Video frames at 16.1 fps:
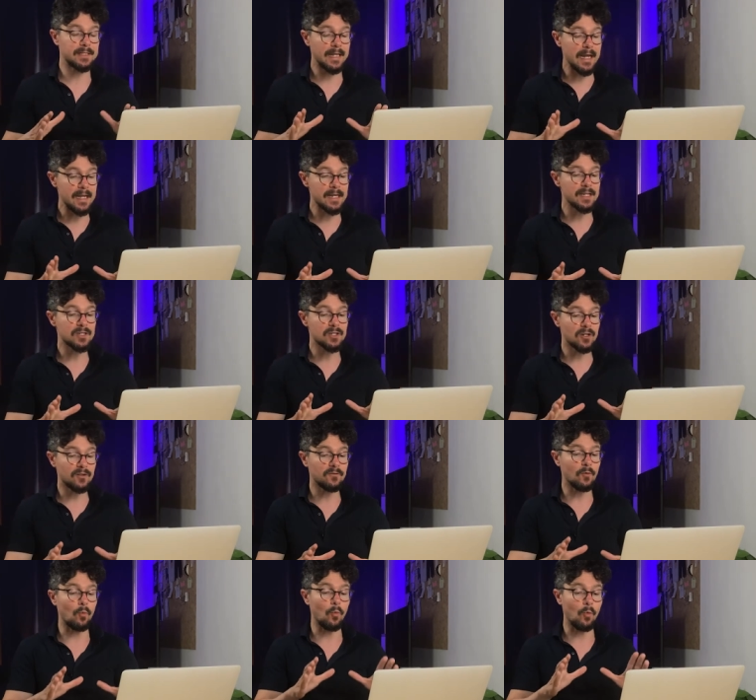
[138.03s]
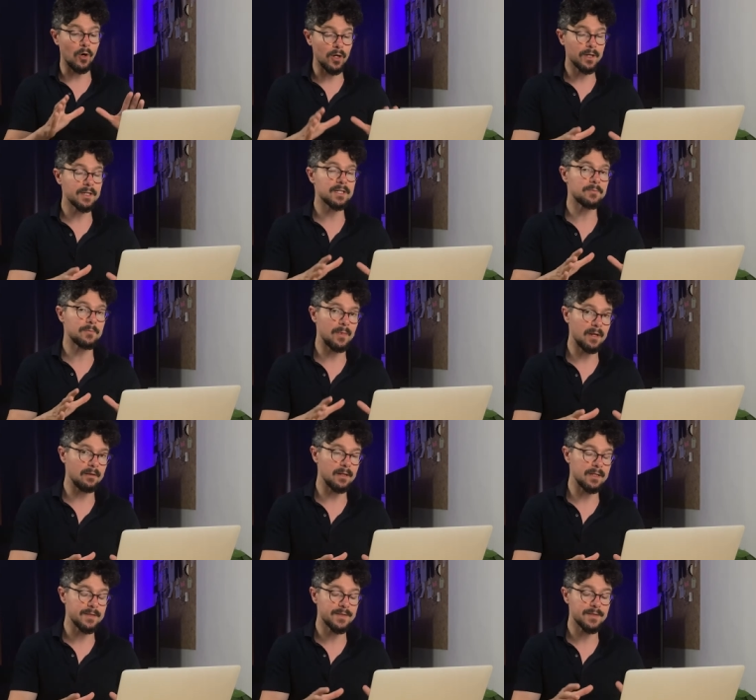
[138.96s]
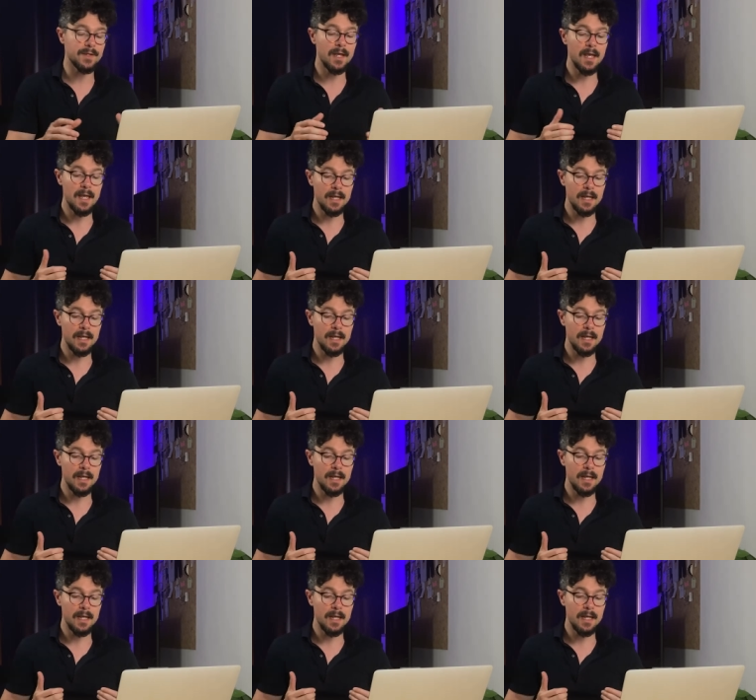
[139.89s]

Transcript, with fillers: 10 years of work experience